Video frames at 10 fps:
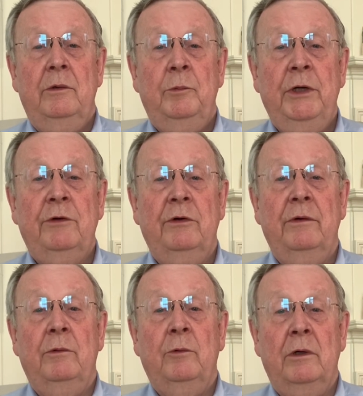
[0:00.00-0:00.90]
picture
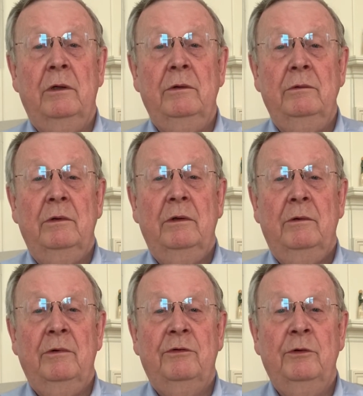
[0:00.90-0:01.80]
of the world
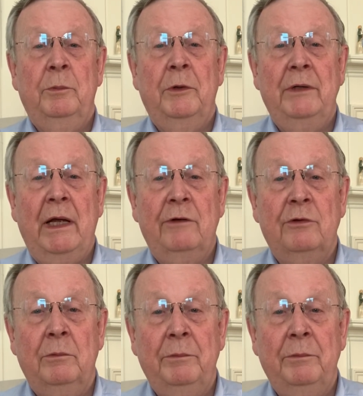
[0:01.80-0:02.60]
with supernatural